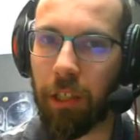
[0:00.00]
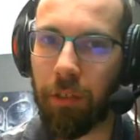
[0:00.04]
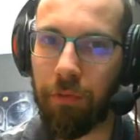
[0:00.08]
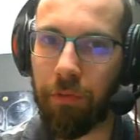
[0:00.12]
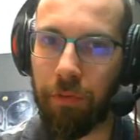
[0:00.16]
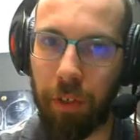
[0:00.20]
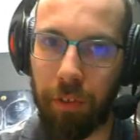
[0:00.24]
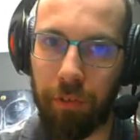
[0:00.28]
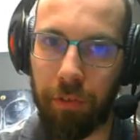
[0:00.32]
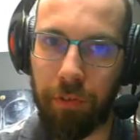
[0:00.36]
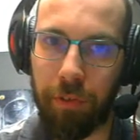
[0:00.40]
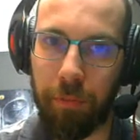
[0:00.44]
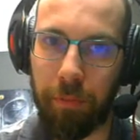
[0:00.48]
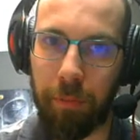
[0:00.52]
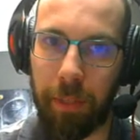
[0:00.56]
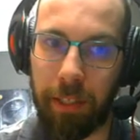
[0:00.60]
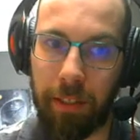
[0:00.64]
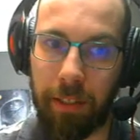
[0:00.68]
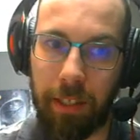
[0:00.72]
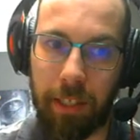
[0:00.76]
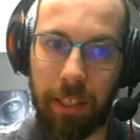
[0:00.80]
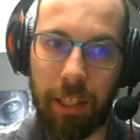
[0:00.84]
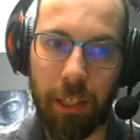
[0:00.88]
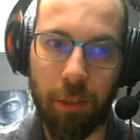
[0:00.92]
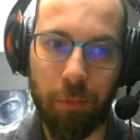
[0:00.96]
makes fun
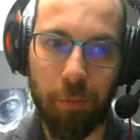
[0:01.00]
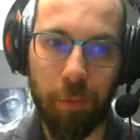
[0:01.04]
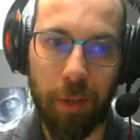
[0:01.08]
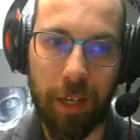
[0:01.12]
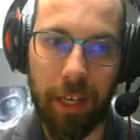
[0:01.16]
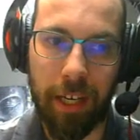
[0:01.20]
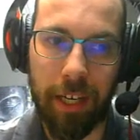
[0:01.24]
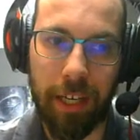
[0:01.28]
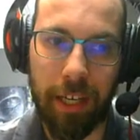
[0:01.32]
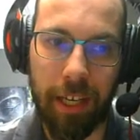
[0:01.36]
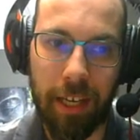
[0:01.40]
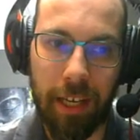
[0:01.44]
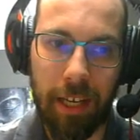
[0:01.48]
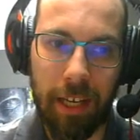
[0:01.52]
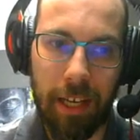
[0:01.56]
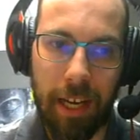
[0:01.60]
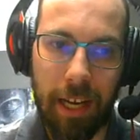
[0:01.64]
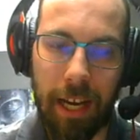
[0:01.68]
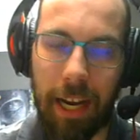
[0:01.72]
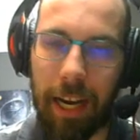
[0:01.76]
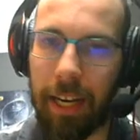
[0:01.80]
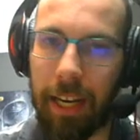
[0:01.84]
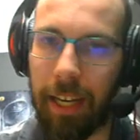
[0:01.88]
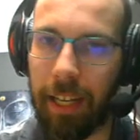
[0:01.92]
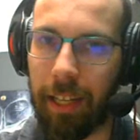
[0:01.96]
for me. This is why
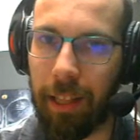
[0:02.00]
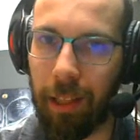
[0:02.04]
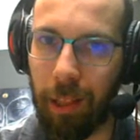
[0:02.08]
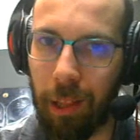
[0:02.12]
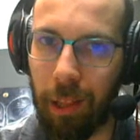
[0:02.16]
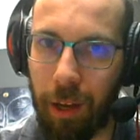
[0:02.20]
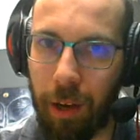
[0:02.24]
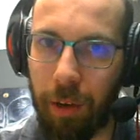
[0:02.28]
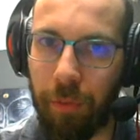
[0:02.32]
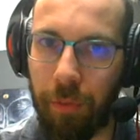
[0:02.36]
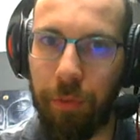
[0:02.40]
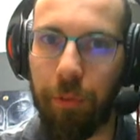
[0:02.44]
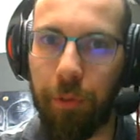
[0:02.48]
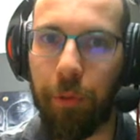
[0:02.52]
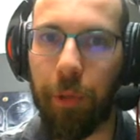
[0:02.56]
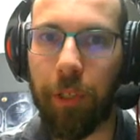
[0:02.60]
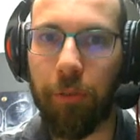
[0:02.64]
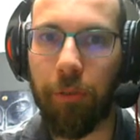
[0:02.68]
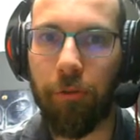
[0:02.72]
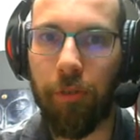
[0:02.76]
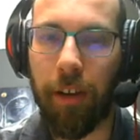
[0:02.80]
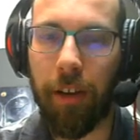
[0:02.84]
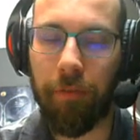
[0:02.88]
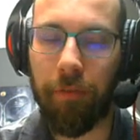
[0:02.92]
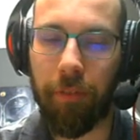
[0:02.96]
I
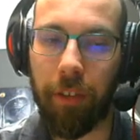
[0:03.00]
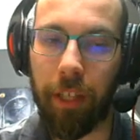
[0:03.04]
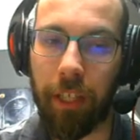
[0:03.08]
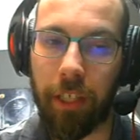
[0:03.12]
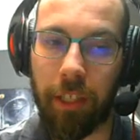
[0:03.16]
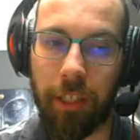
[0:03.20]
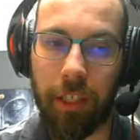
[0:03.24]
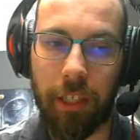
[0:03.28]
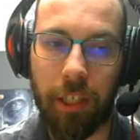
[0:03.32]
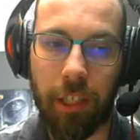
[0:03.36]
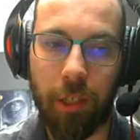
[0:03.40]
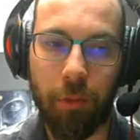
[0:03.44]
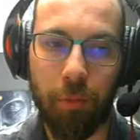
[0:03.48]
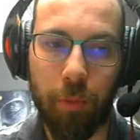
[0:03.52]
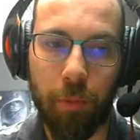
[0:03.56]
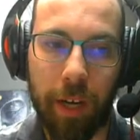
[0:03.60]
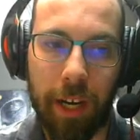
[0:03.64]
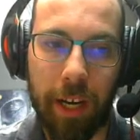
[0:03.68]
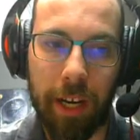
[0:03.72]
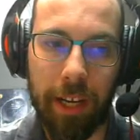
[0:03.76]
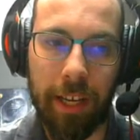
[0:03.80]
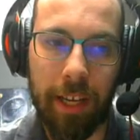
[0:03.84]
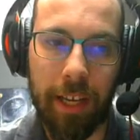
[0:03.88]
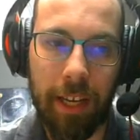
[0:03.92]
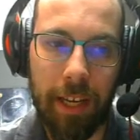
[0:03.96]
love doing draft leagues. This
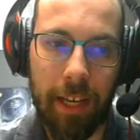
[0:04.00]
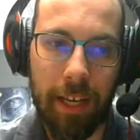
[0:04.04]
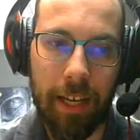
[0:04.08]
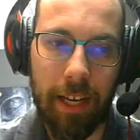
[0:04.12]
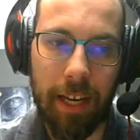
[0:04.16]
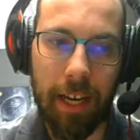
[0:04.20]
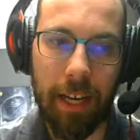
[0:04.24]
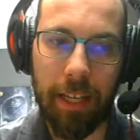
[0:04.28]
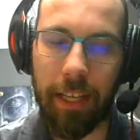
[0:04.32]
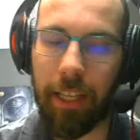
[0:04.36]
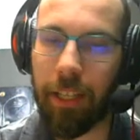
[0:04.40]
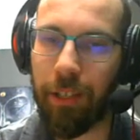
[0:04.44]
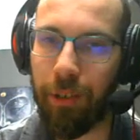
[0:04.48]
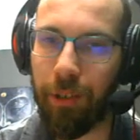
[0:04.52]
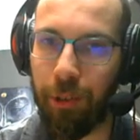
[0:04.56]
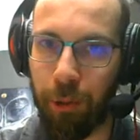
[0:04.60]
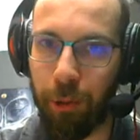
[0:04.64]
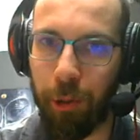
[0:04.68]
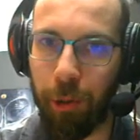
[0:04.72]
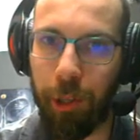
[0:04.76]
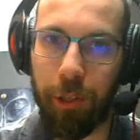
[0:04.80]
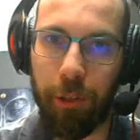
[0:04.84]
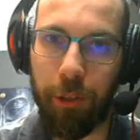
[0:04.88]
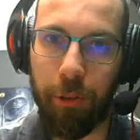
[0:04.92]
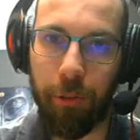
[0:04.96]
is why I
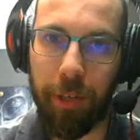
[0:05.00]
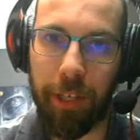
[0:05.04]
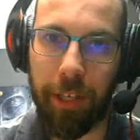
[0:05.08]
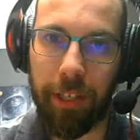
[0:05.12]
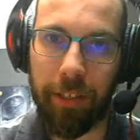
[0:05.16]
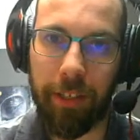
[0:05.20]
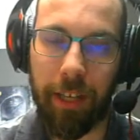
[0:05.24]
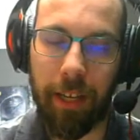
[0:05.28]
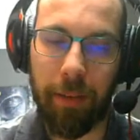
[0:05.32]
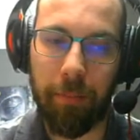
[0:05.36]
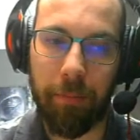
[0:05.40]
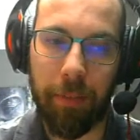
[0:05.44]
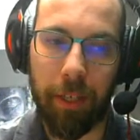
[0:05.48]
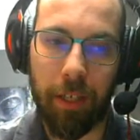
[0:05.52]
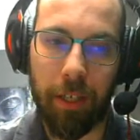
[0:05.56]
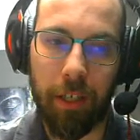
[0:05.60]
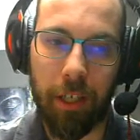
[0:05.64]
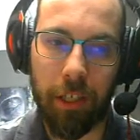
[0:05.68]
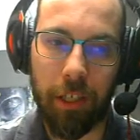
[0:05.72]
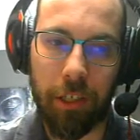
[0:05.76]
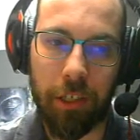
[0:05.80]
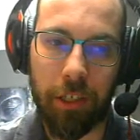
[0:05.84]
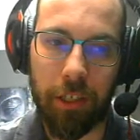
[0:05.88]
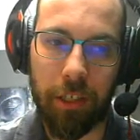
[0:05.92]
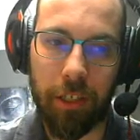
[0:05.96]
enjoy doing them,
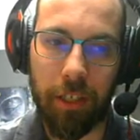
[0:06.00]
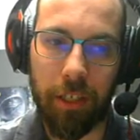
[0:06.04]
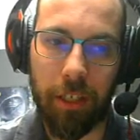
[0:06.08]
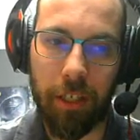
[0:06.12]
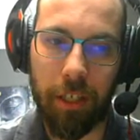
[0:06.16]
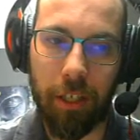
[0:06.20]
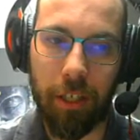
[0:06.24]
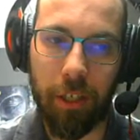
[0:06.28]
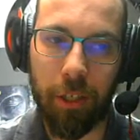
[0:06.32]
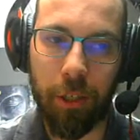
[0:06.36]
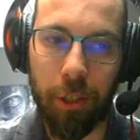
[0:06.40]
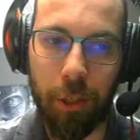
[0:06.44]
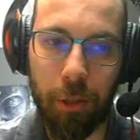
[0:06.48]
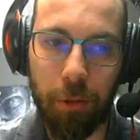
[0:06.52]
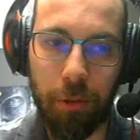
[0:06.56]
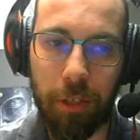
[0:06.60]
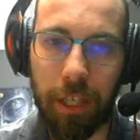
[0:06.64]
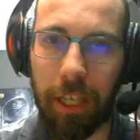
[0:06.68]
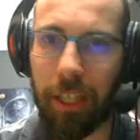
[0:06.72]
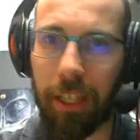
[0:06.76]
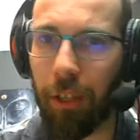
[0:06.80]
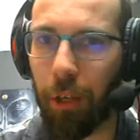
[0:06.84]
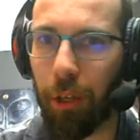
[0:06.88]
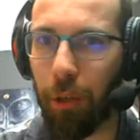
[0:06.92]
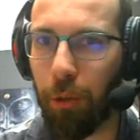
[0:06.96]
because
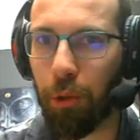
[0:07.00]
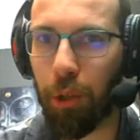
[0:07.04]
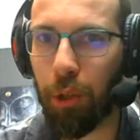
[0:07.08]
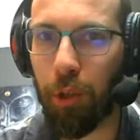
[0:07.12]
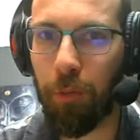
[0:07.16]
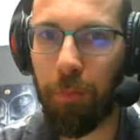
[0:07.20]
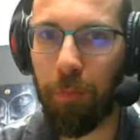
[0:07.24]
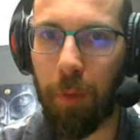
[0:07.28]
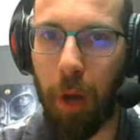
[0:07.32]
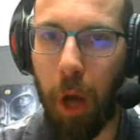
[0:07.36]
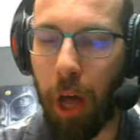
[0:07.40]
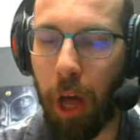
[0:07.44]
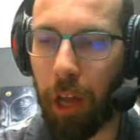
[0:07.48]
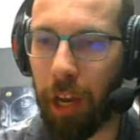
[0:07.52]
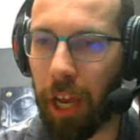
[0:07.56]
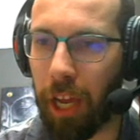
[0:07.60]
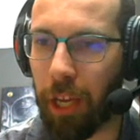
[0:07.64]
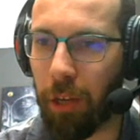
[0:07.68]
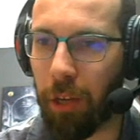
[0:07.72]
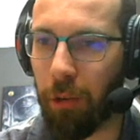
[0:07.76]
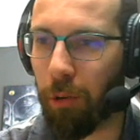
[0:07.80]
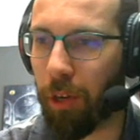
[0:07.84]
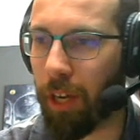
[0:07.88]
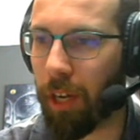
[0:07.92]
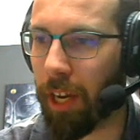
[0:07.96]
you can use a
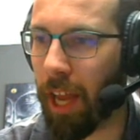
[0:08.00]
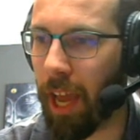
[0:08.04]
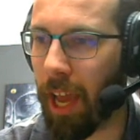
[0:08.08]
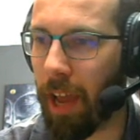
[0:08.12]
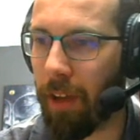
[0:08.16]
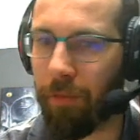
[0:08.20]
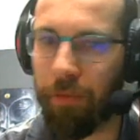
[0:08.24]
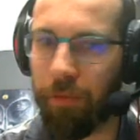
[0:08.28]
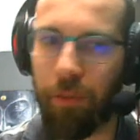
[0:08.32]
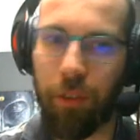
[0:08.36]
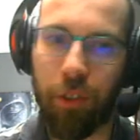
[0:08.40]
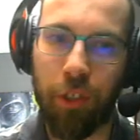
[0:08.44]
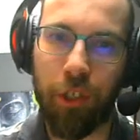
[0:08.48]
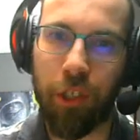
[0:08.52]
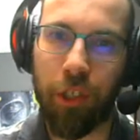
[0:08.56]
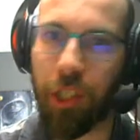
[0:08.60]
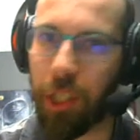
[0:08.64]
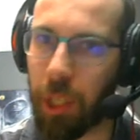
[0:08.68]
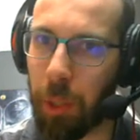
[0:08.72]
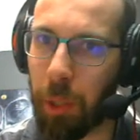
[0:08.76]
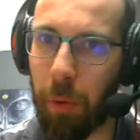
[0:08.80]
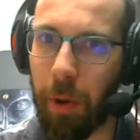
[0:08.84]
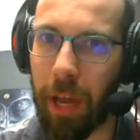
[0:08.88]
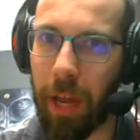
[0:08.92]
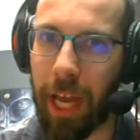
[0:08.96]
Mon and you can have
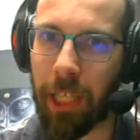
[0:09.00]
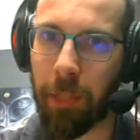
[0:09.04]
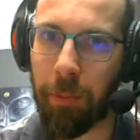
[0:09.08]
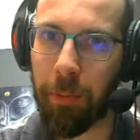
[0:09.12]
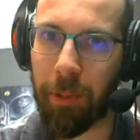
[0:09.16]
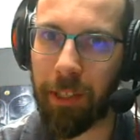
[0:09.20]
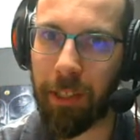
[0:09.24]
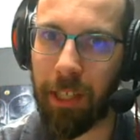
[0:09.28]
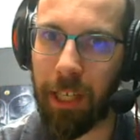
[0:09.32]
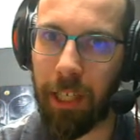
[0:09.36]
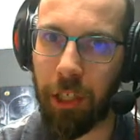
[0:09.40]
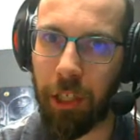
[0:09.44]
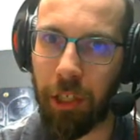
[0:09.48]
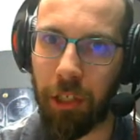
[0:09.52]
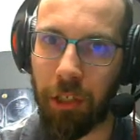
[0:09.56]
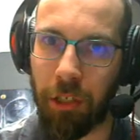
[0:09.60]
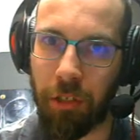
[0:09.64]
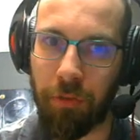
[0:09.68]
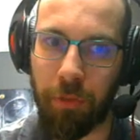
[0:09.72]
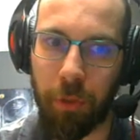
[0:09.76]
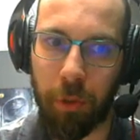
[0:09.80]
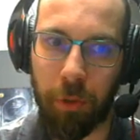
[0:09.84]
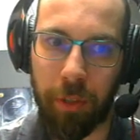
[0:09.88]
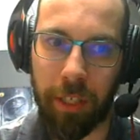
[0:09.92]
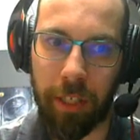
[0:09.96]
zero
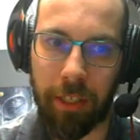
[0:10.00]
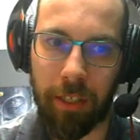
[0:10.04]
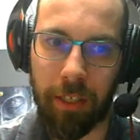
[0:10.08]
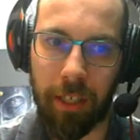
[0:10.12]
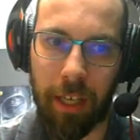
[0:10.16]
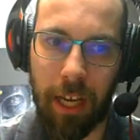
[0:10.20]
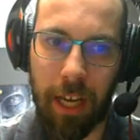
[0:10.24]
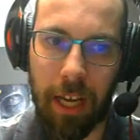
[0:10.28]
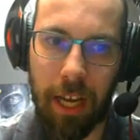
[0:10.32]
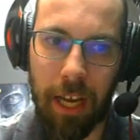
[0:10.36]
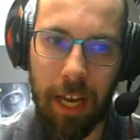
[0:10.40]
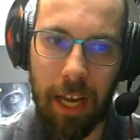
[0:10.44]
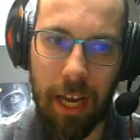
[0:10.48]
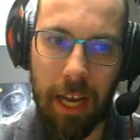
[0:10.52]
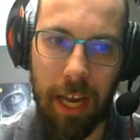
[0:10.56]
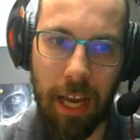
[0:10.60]
expectations for it,